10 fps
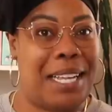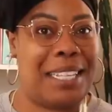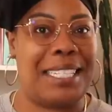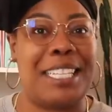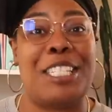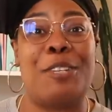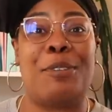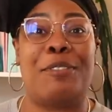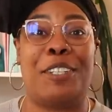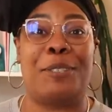Now let's get to the
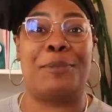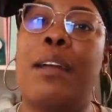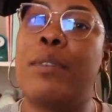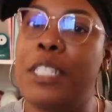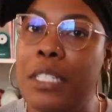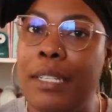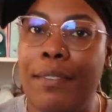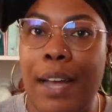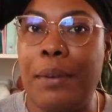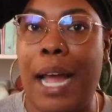review. I originally
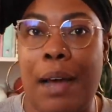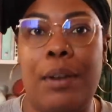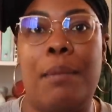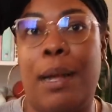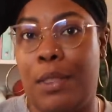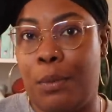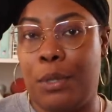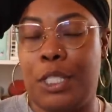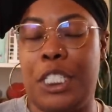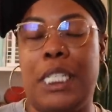found out about the
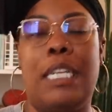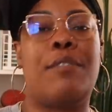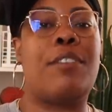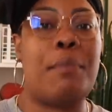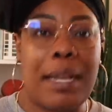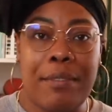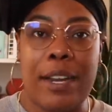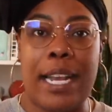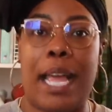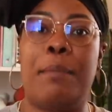Wool Jeanie from my
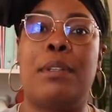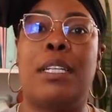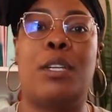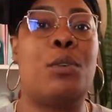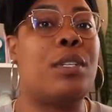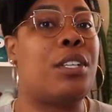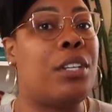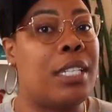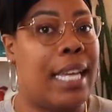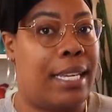friend Emily, who has
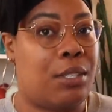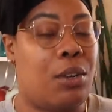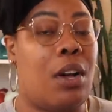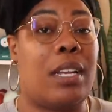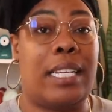hooked Hazel on